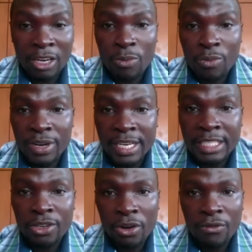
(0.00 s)
that
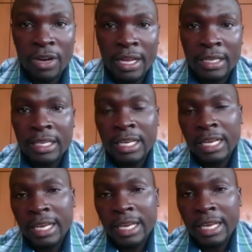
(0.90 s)
accommodated over
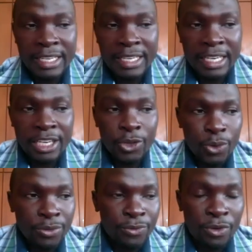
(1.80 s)
800
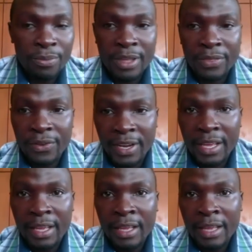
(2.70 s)
youth from the
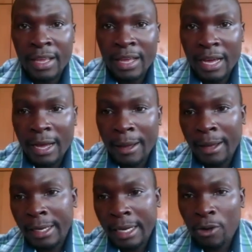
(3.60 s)
three
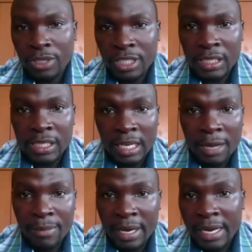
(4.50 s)
counties,
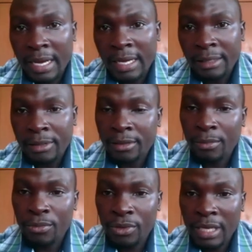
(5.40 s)
Kakamega,
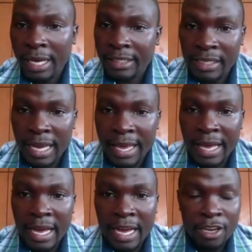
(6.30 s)

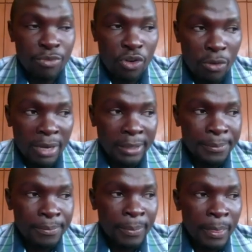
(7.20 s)
Siaya, and Bungoma.
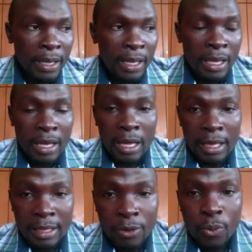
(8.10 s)

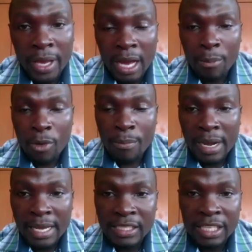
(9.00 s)
We are
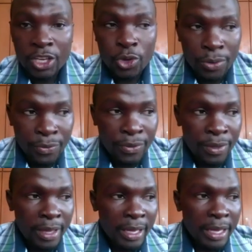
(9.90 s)
mobilizing youth